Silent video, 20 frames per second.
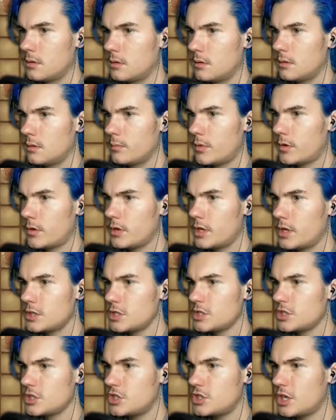Or you could
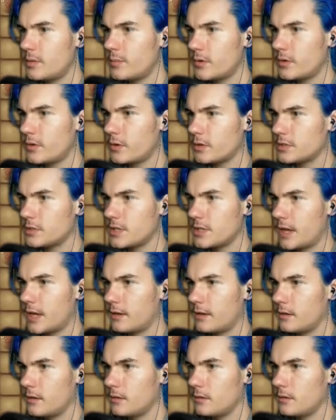just um, jump across that,
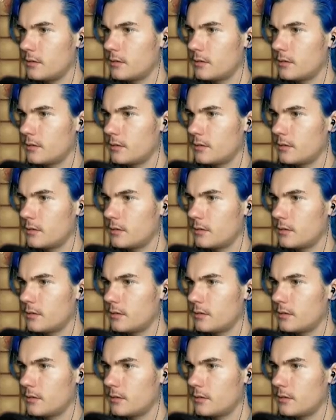dude.